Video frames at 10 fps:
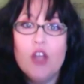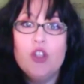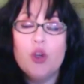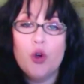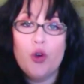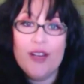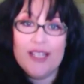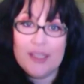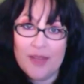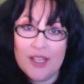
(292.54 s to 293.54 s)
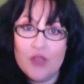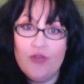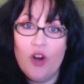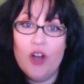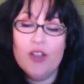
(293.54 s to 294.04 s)
So Christmas
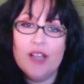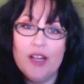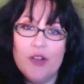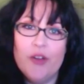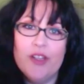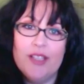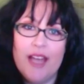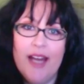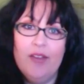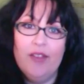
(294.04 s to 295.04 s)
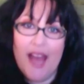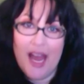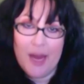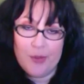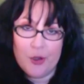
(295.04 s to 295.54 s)
falls under the sign of
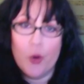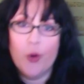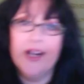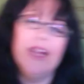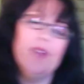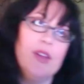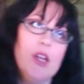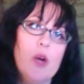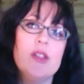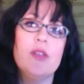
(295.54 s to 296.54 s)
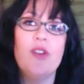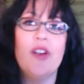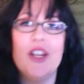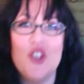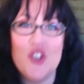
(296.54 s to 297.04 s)
Capricorn, and even though it's a
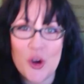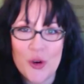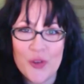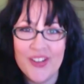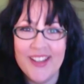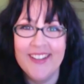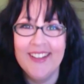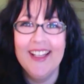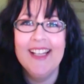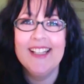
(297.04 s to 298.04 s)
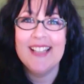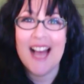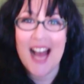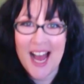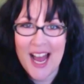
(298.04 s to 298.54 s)
very jovial
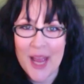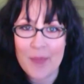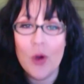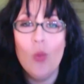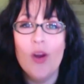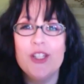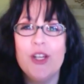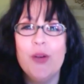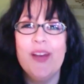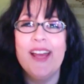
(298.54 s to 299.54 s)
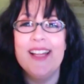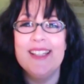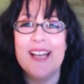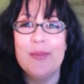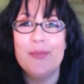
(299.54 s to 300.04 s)
time, what do we end up